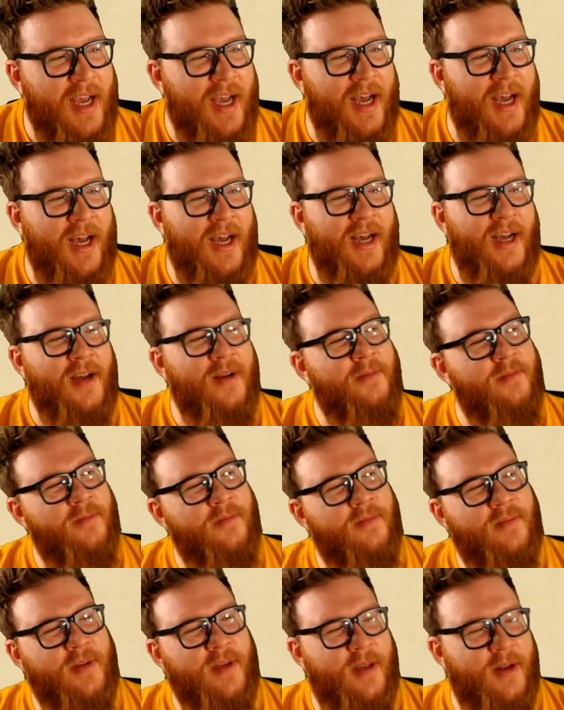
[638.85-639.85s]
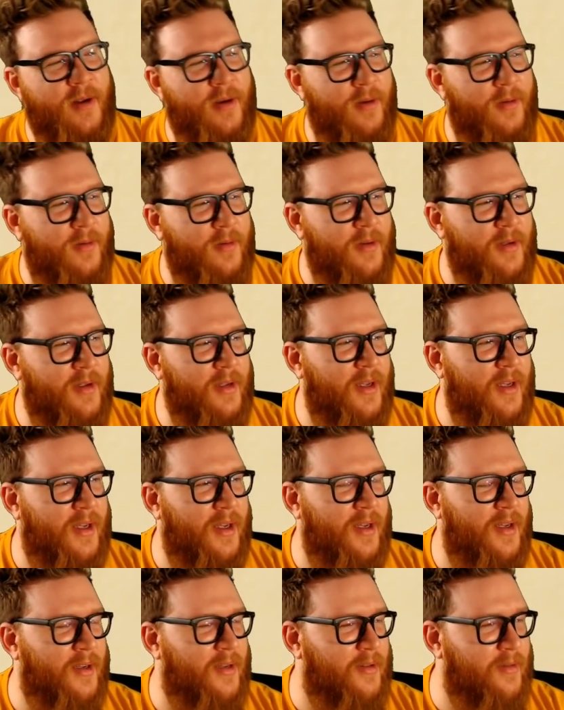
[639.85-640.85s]
um, you know,
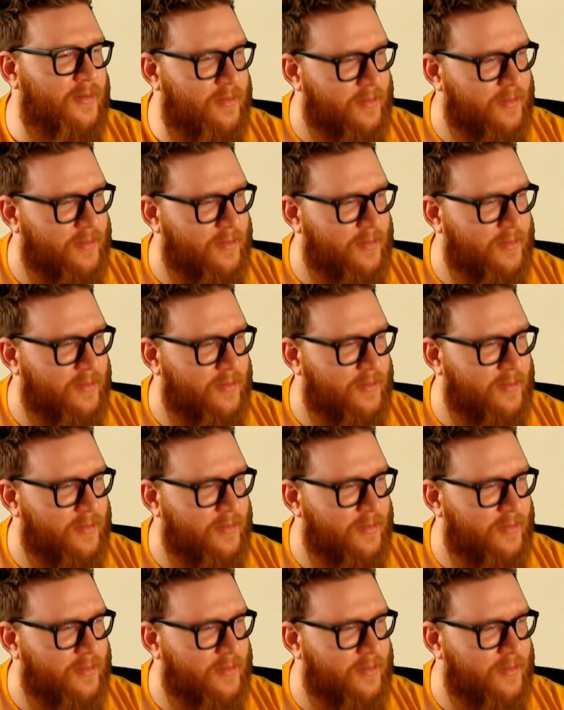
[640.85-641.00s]
uh,